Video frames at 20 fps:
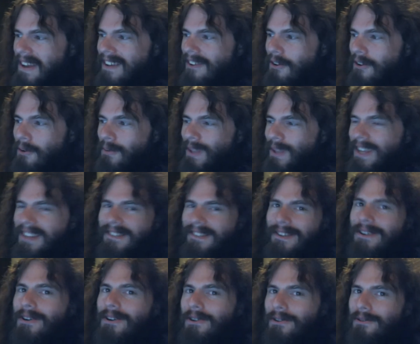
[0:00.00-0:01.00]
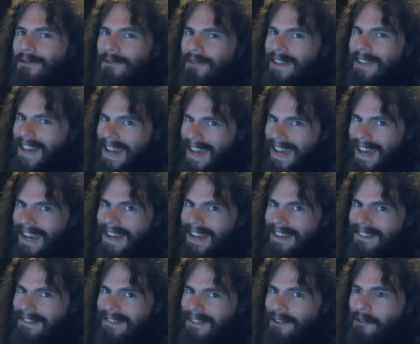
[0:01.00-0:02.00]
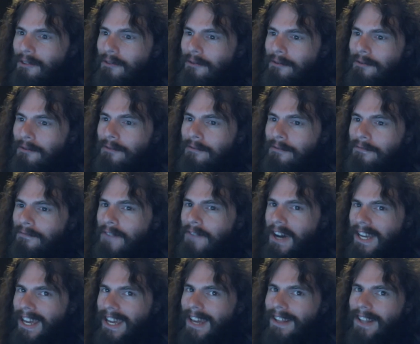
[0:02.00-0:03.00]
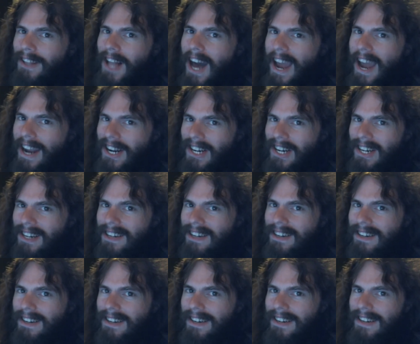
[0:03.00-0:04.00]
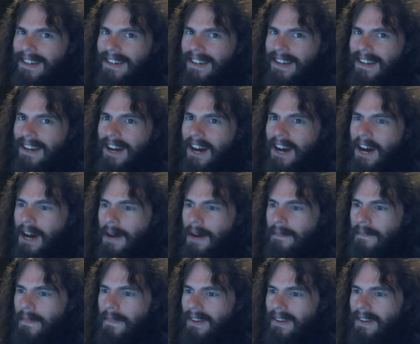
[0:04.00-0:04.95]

only two decades, you fucking liar. Um,